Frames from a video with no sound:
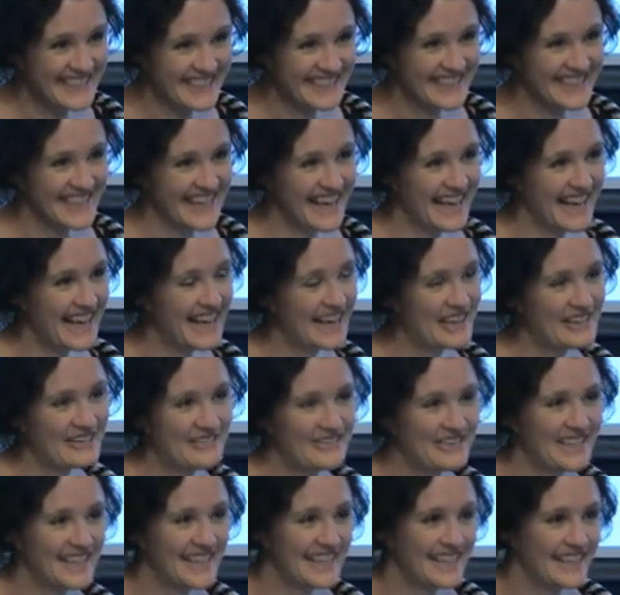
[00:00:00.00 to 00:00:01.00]
how do
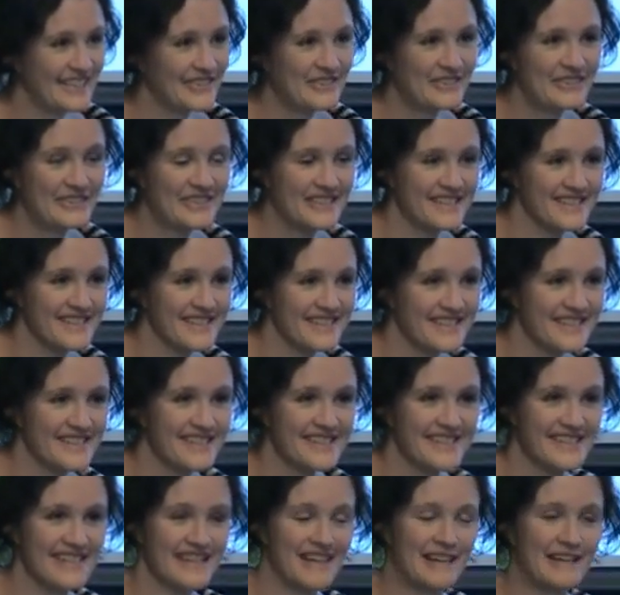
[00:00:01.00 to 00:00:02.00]
we get audiences
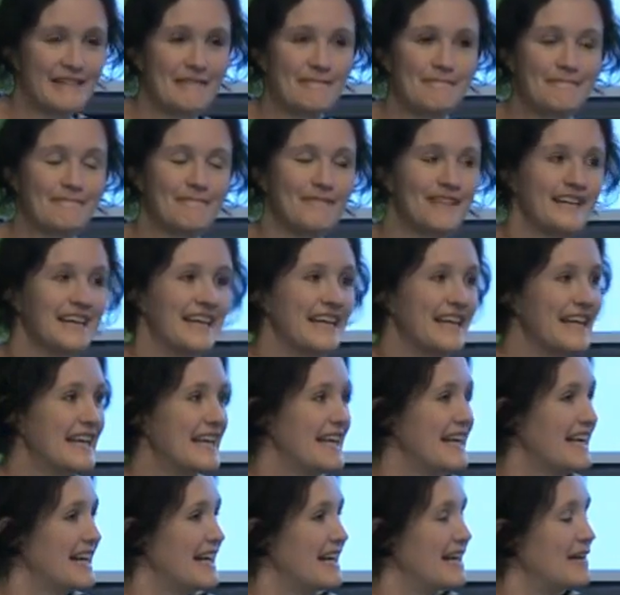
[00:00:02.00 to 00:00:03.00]
to come.
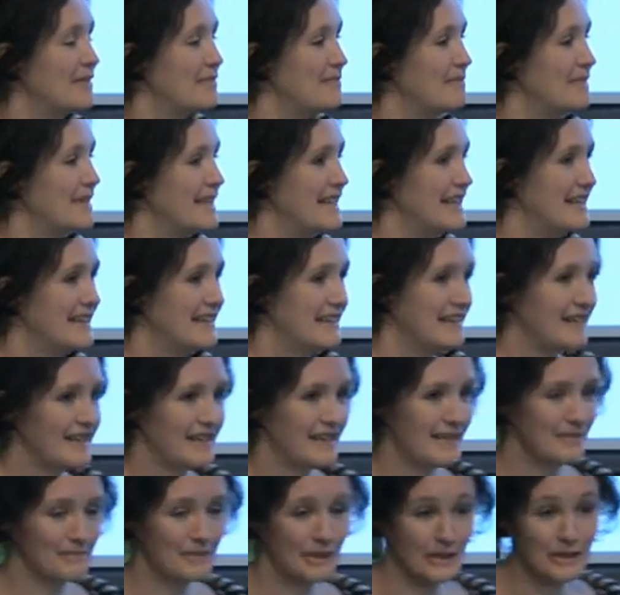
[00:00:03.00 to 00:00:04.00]
And
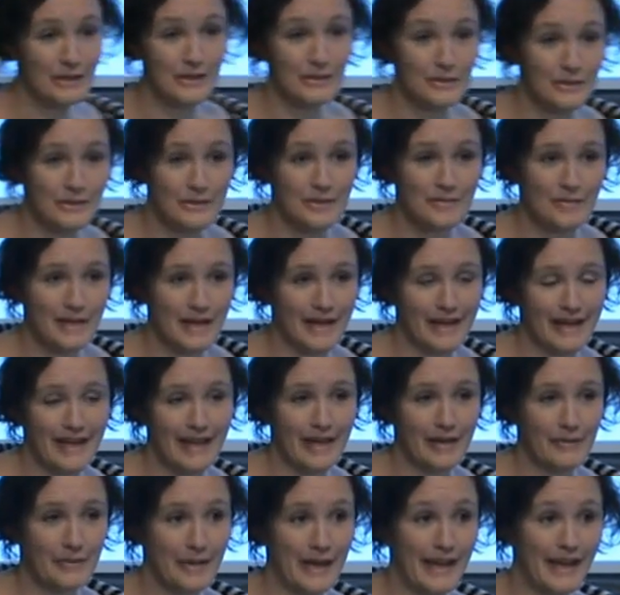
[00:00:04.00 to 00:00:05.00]
I'm going to talk about
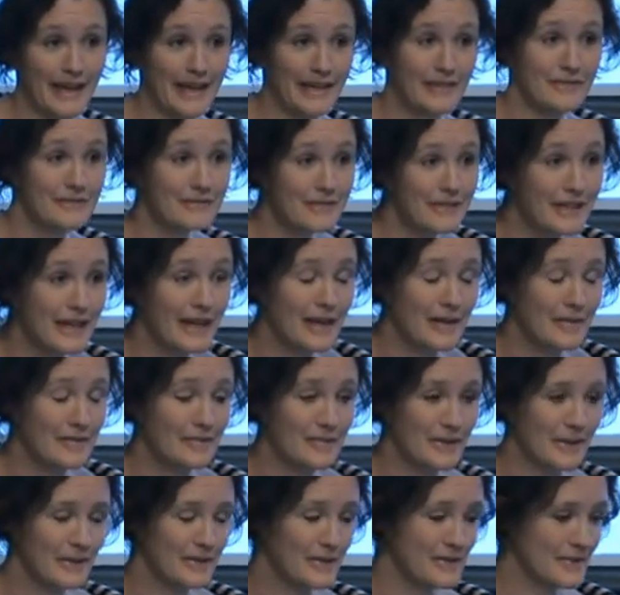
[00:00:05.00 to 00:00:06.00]
how we have,
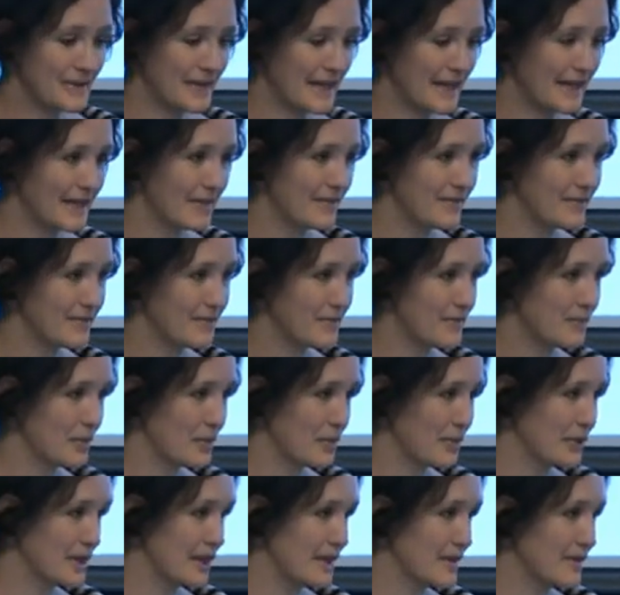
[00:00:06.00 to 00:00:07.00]
because we have
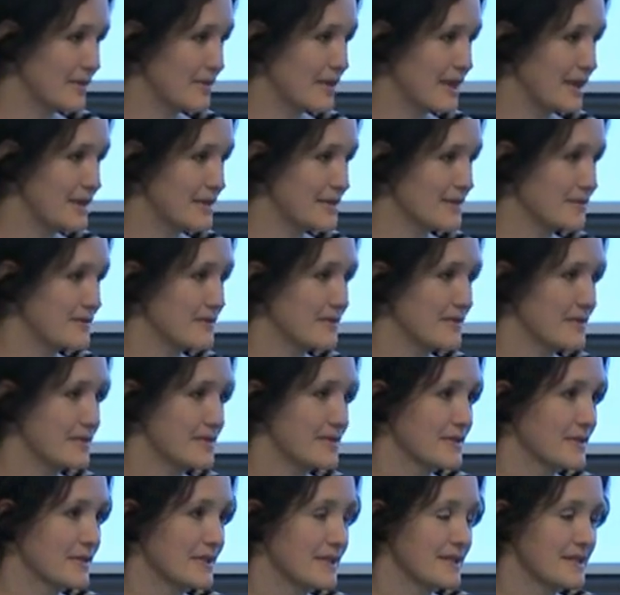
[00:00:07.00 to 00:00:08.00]
brought in a range of
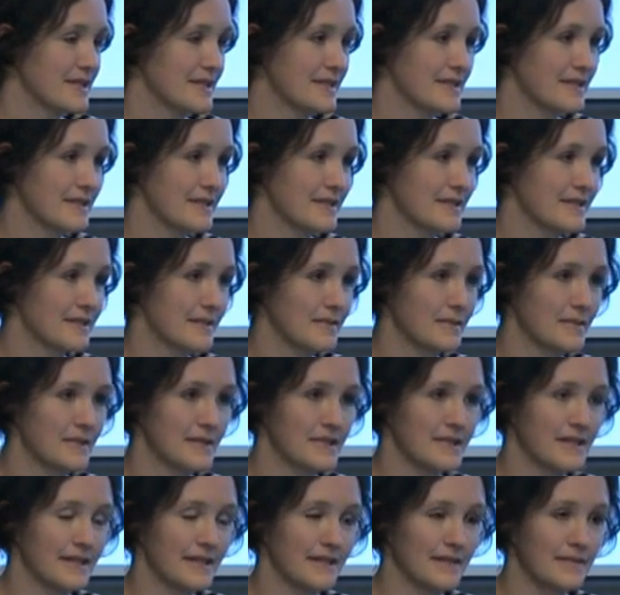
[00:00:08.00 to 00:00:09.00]
diverse audiences into the
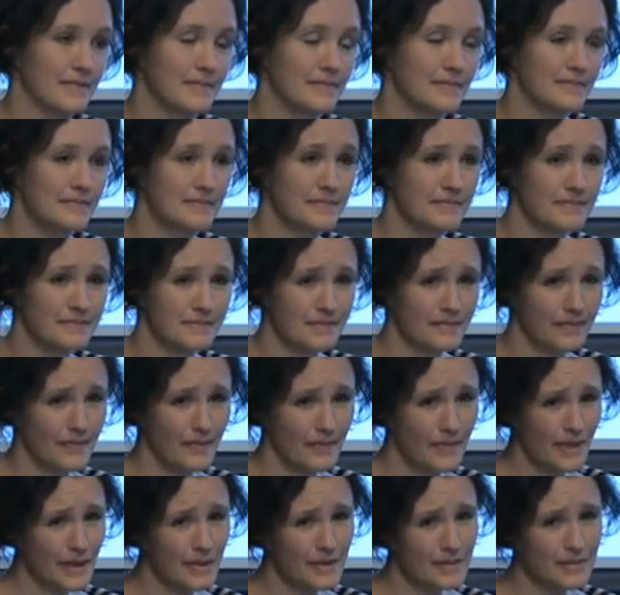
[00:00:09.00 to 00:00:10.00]
museum.
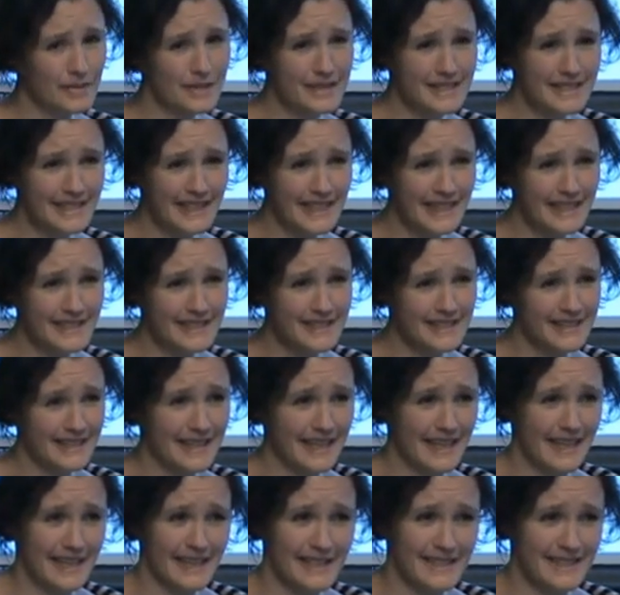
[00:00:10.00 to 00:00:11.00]
But to get to
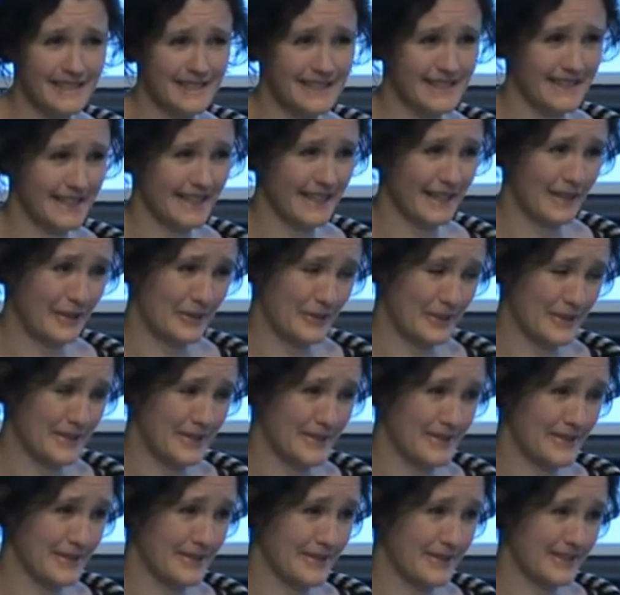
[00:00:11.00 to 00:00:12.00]
the answer to that
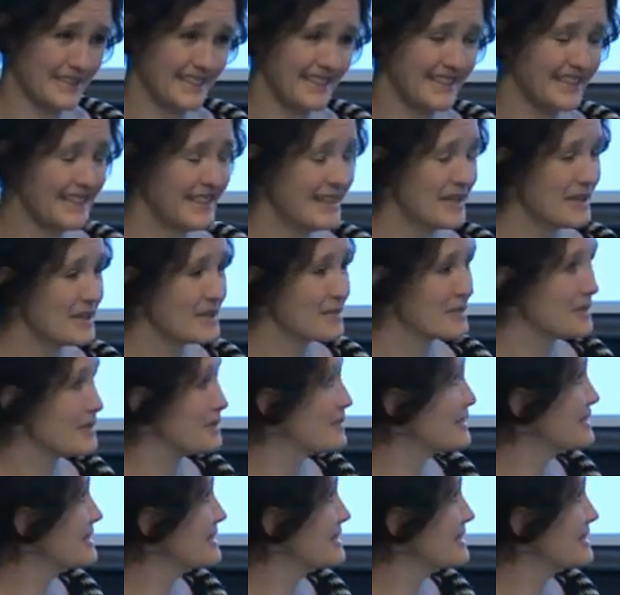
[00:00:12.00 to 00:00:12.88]
question, we really